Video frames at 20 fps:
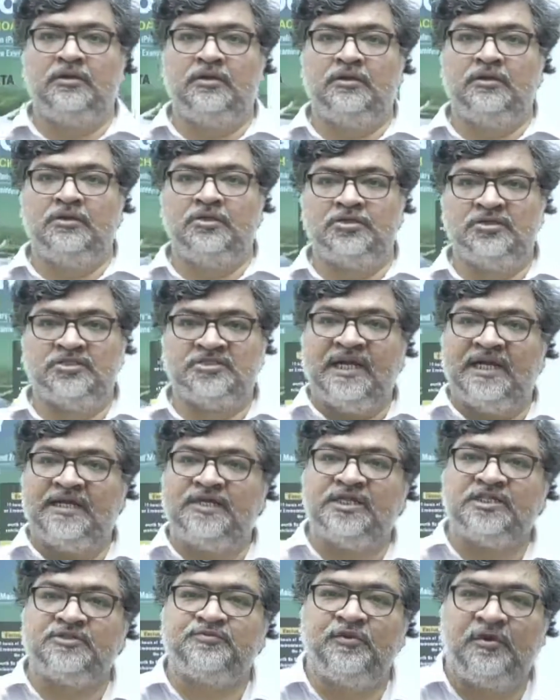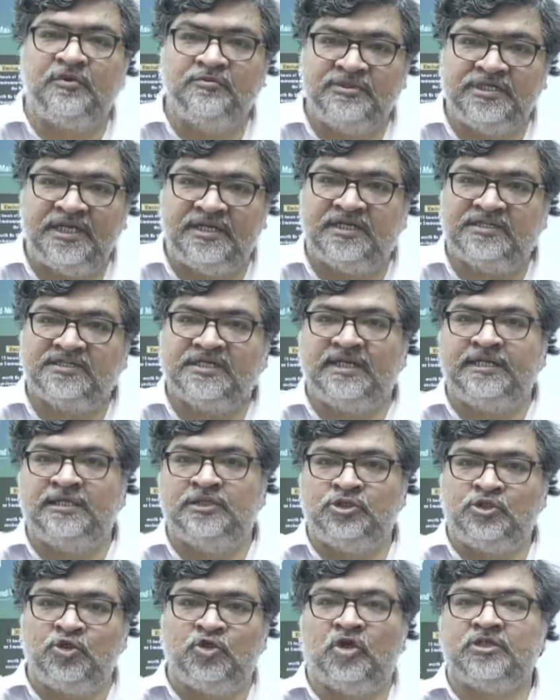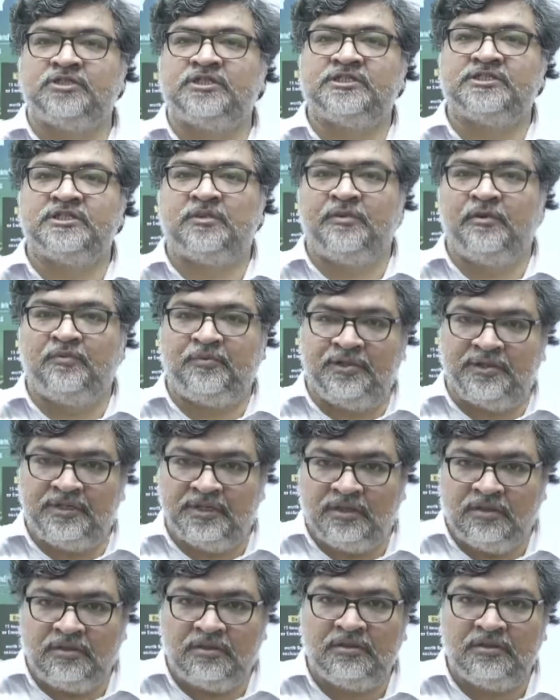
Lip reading: Scientists from JSI, Geological Survey of India,